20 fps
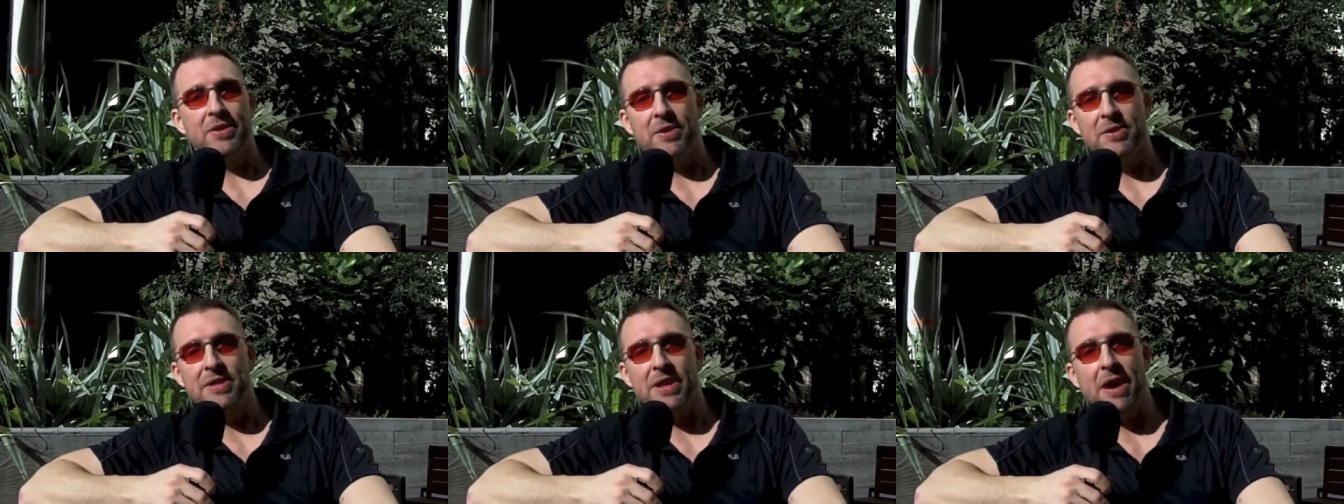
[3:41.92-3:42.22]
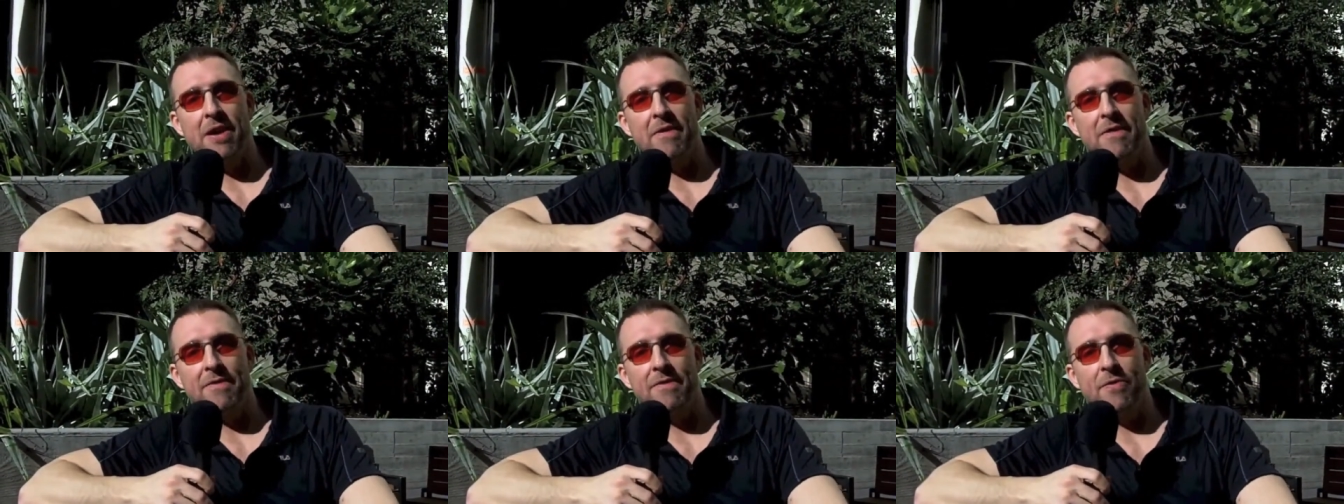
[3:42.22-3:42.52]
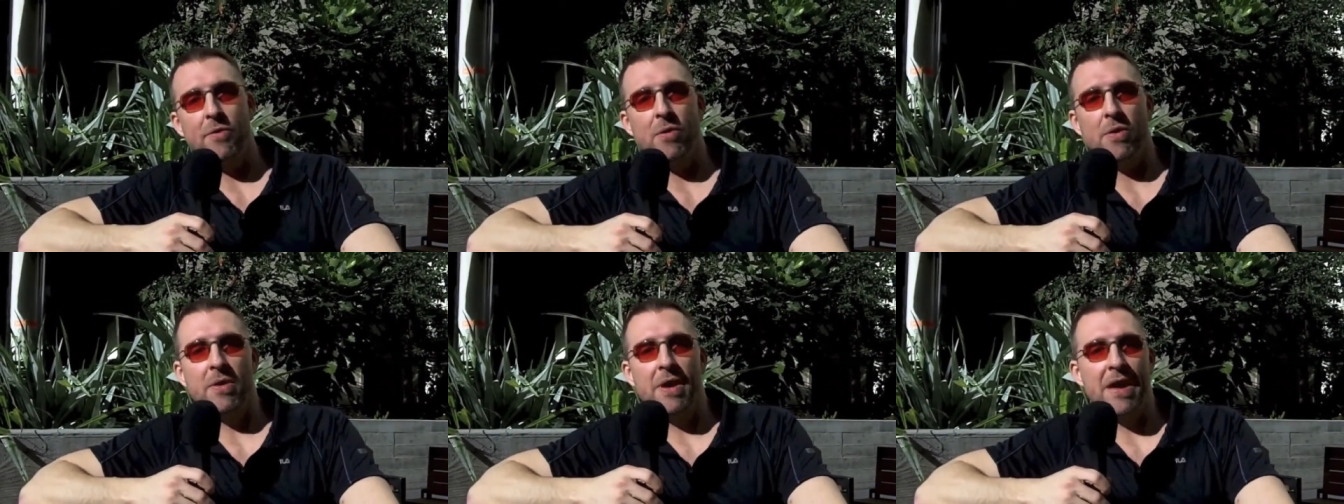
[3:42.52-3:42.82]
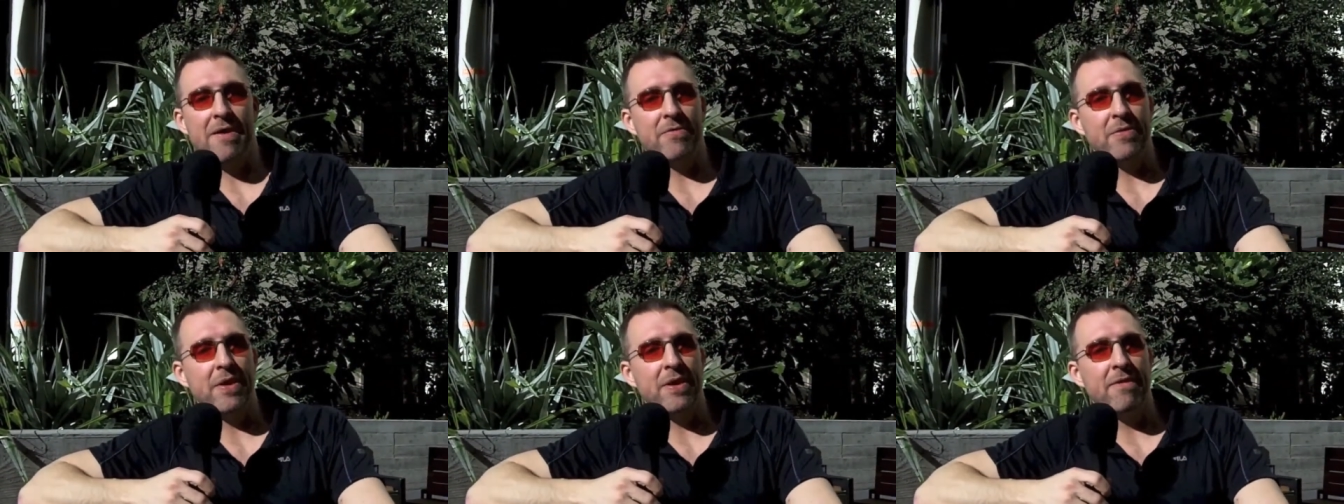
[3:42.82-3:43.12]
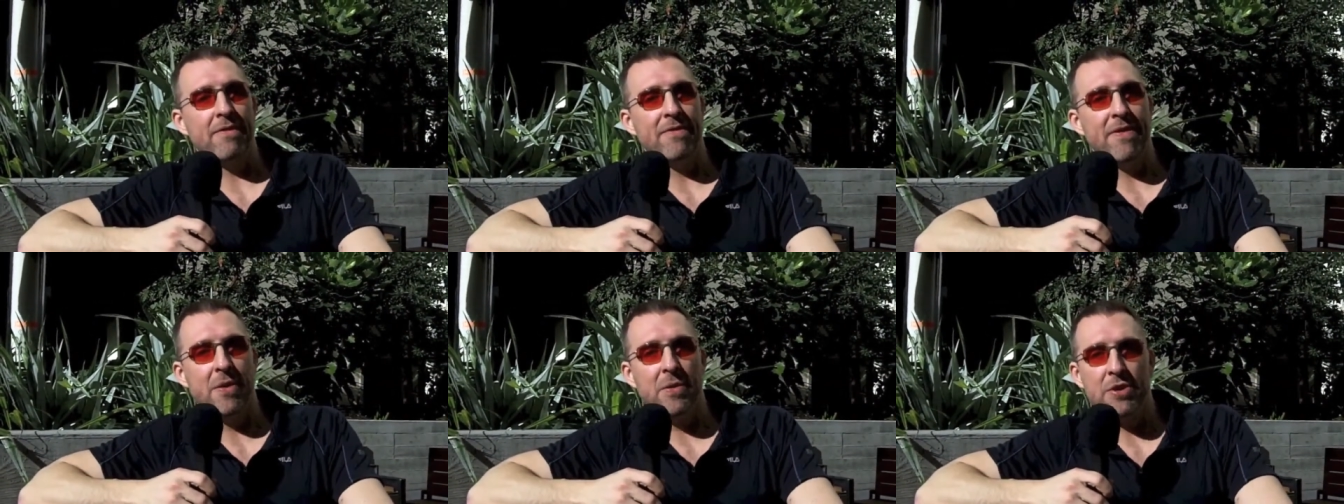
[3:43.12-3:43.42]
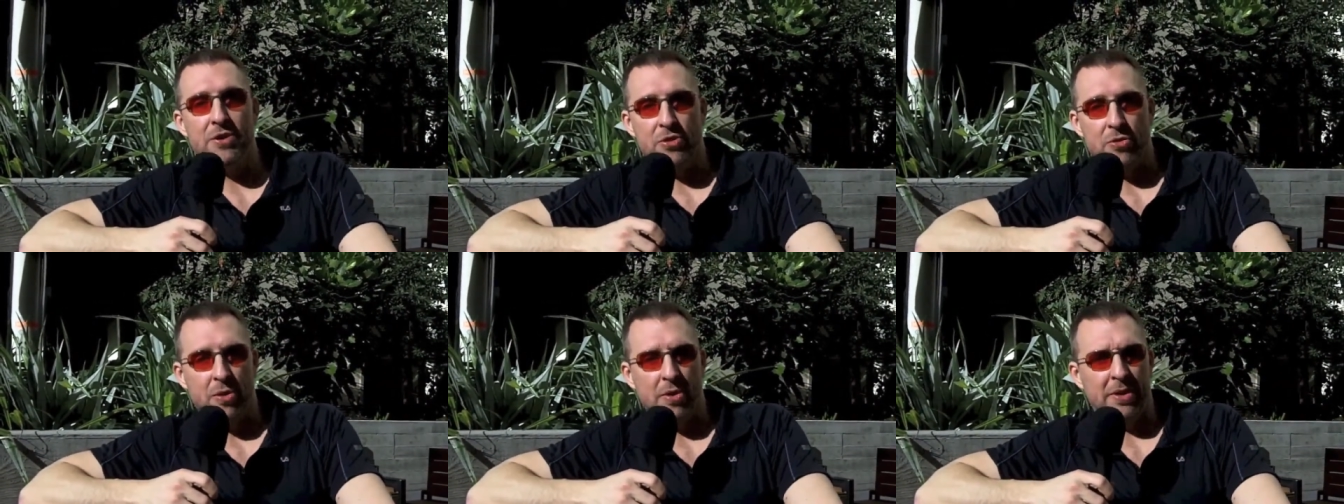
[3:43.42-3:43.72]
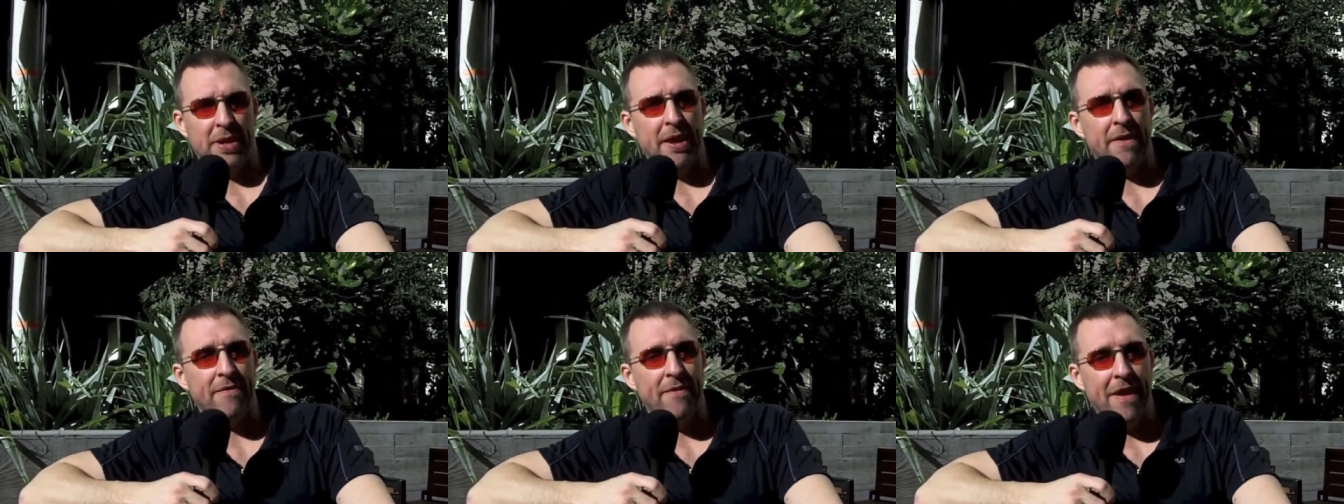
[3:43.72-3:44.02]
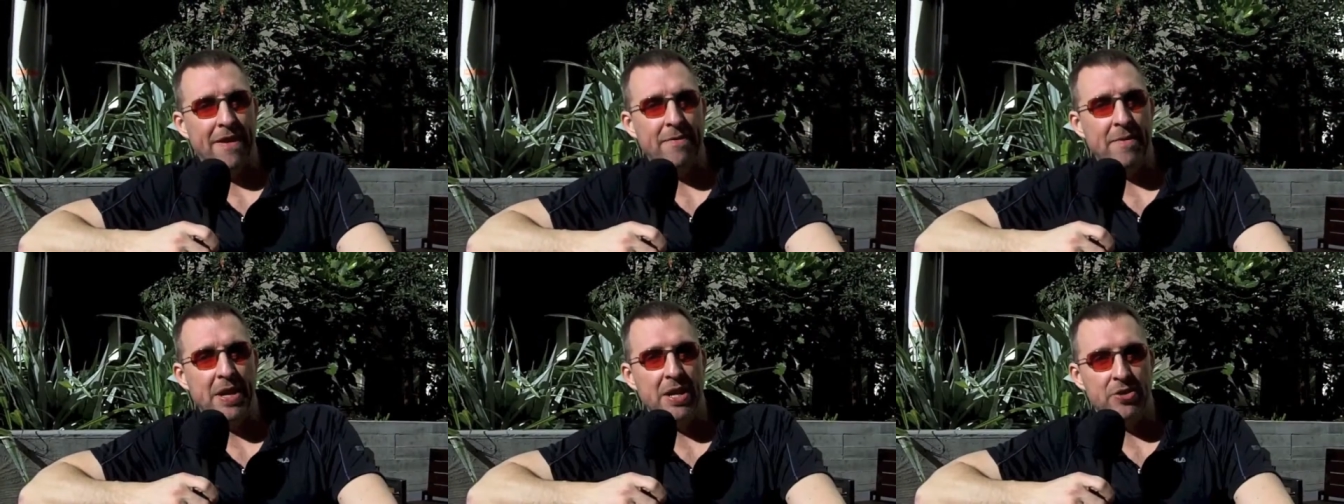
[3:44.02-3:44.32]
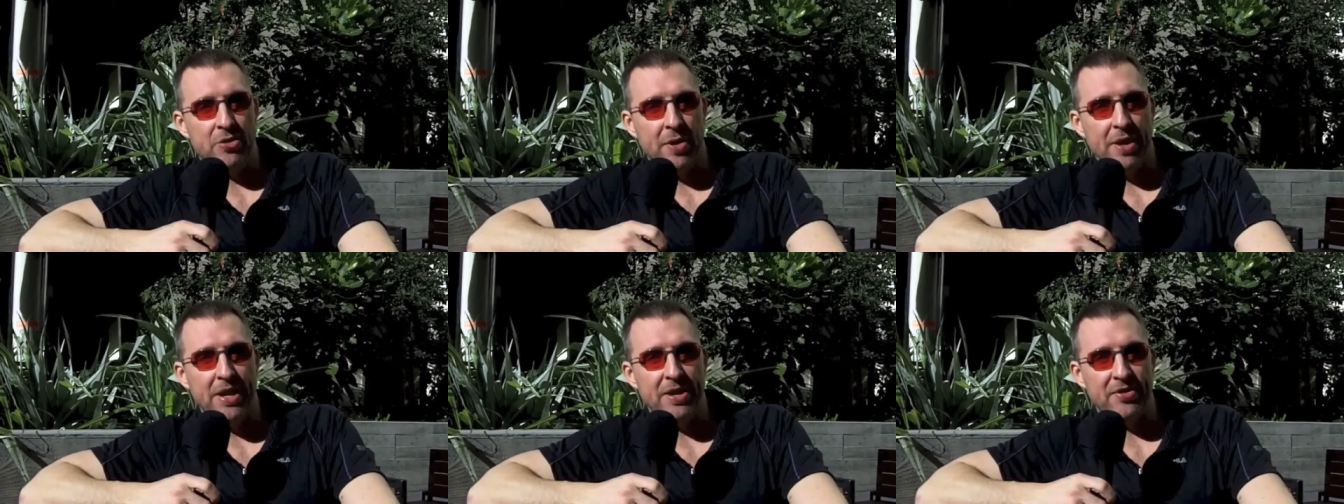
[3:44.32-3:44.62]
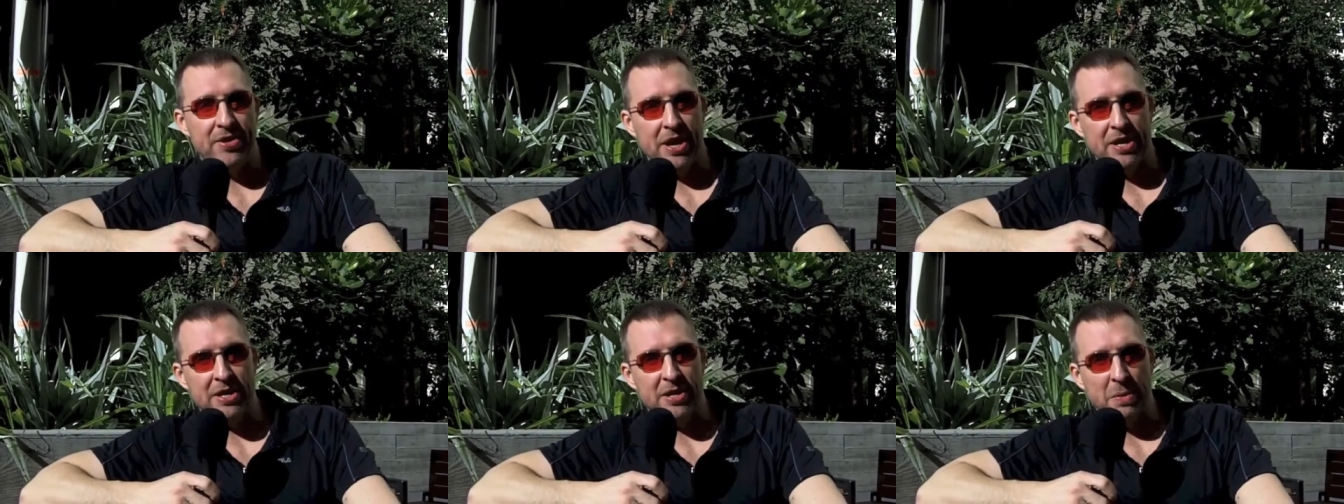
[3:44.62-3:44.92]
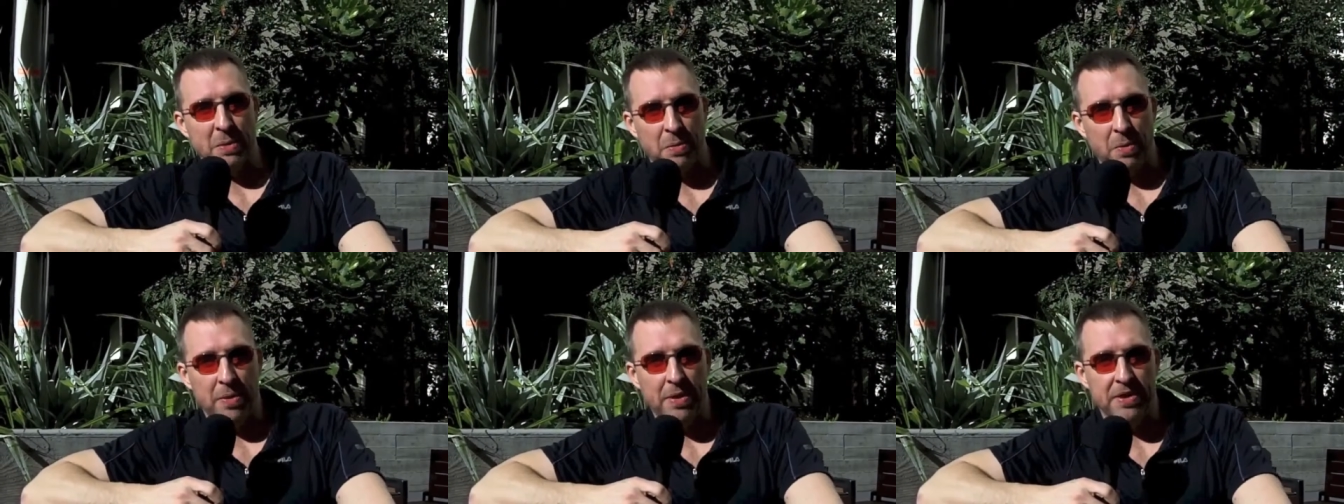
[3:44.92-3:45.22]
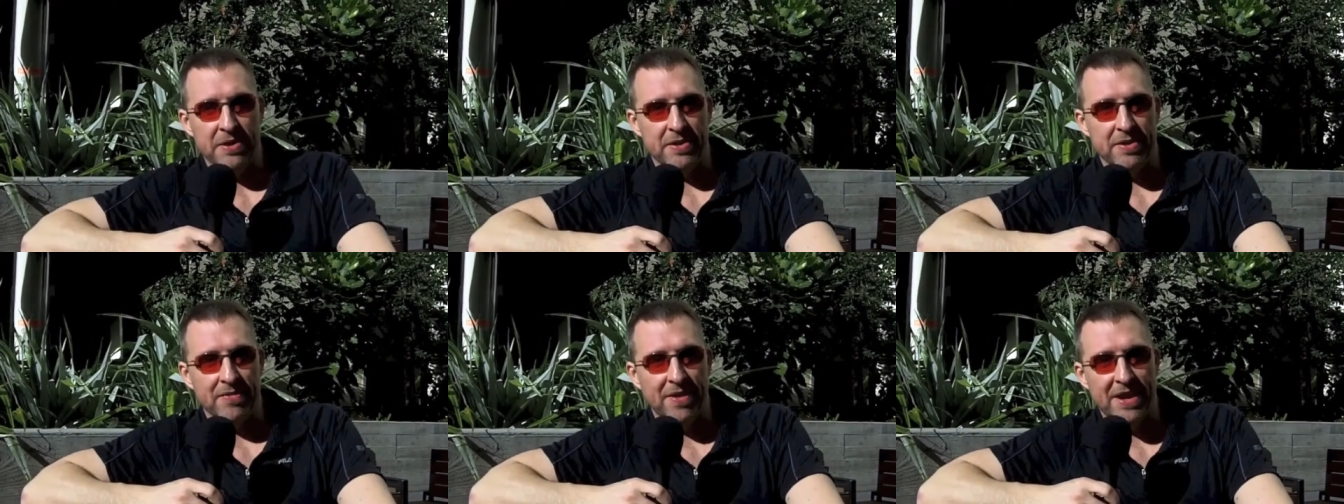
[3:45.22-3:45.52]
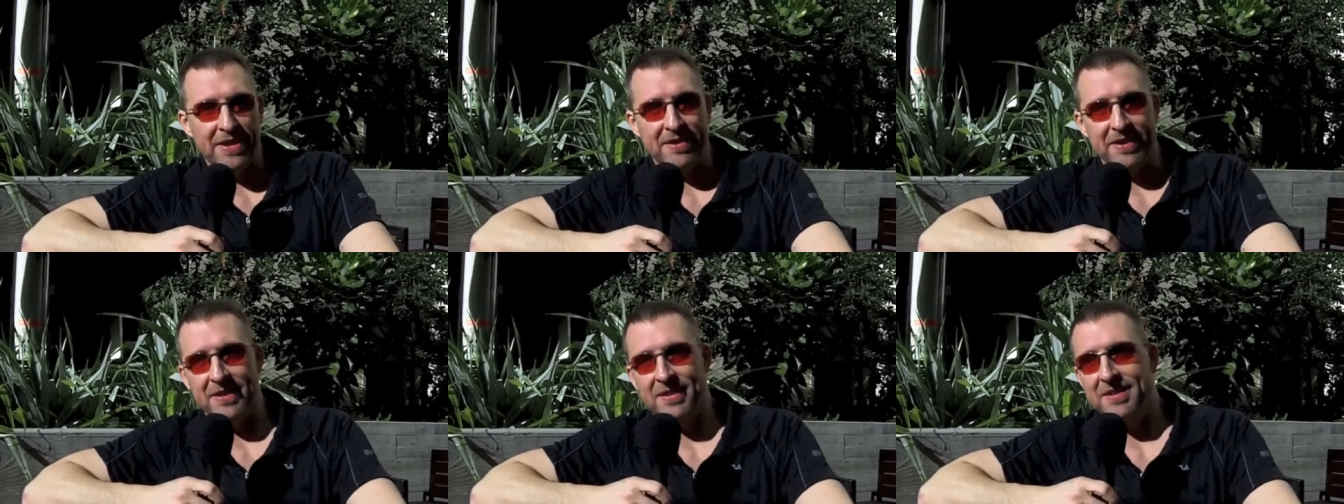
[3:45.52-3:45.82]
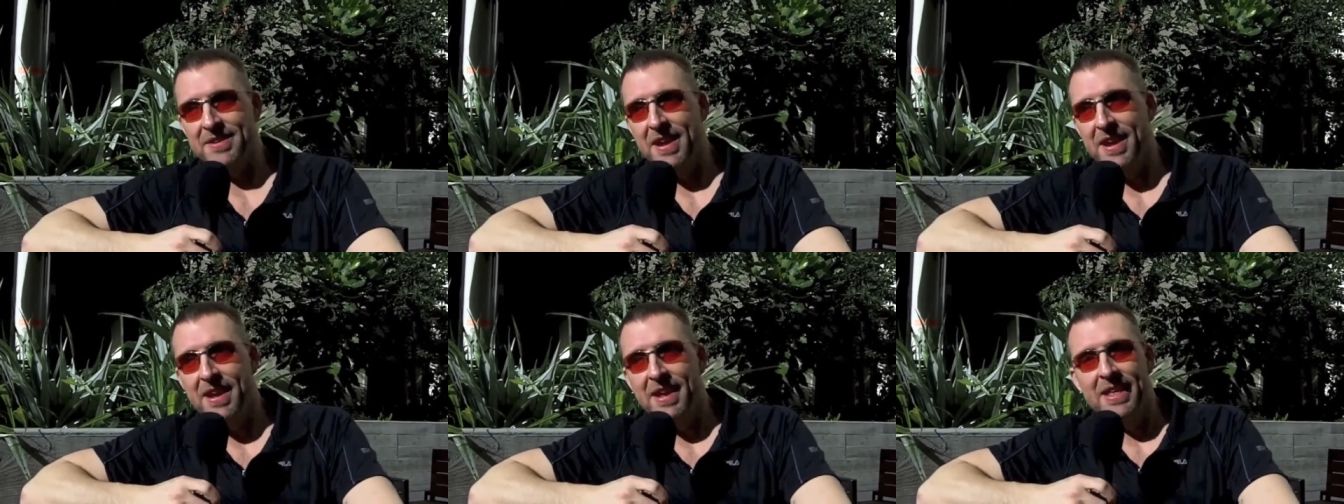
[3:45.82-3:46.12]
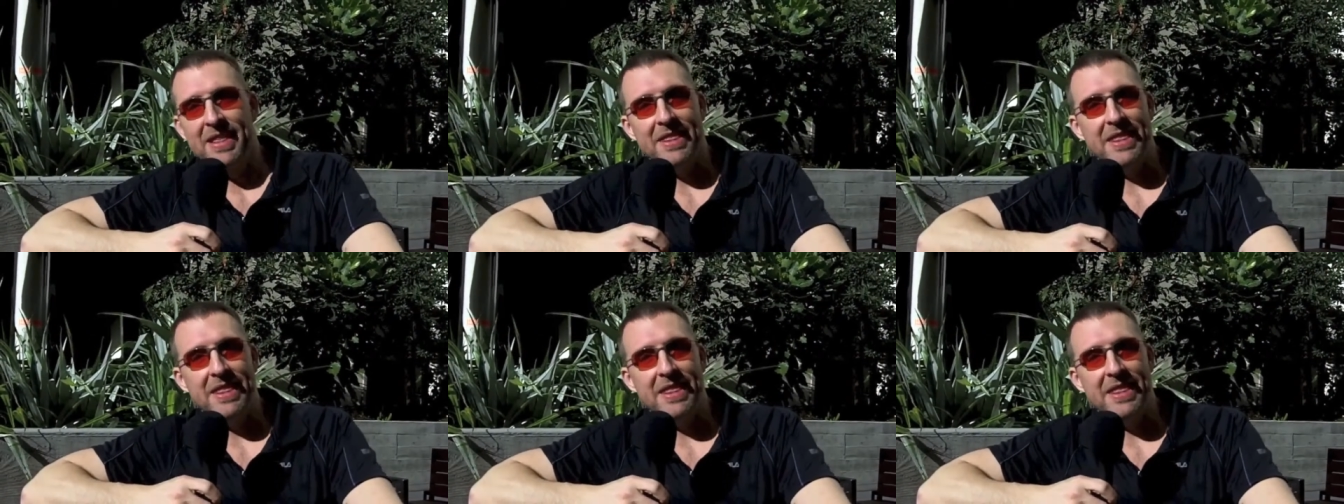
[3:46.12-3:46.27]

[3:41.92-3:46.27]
It turns out for every very short, like 5-minute training session with one of these devices,